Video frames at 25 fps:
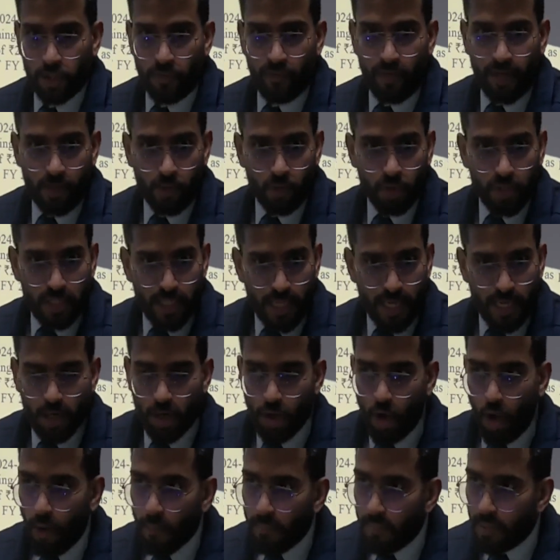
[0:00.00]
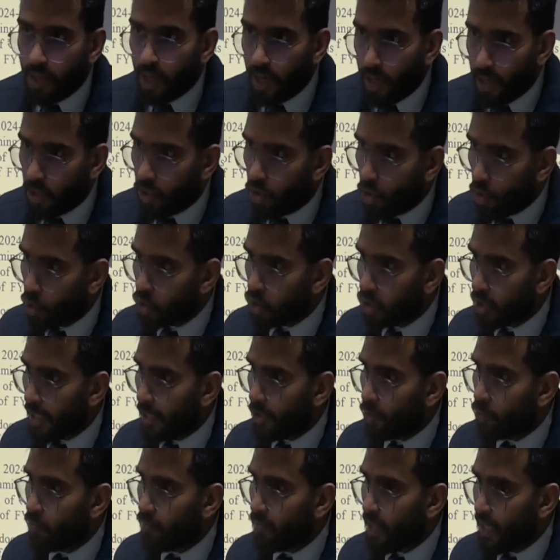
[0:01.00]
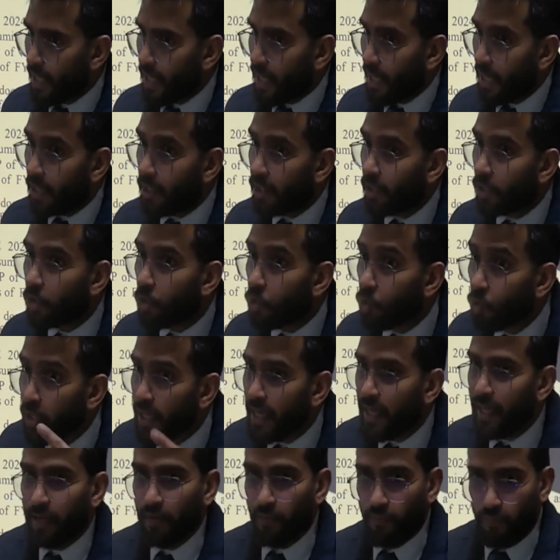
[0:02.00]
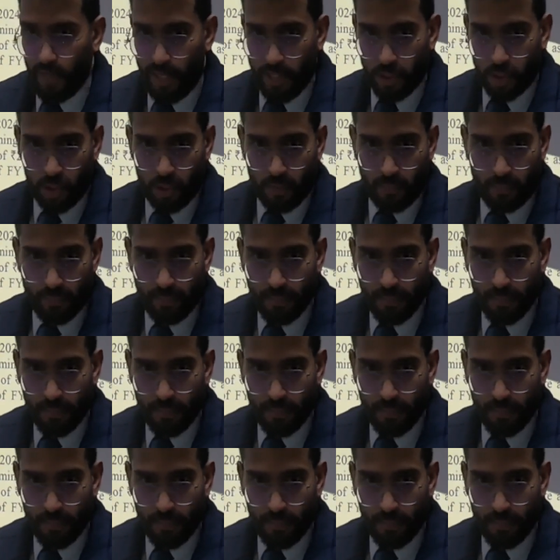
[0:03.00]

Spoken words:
When you say nominal growth rate, you mean including inflation.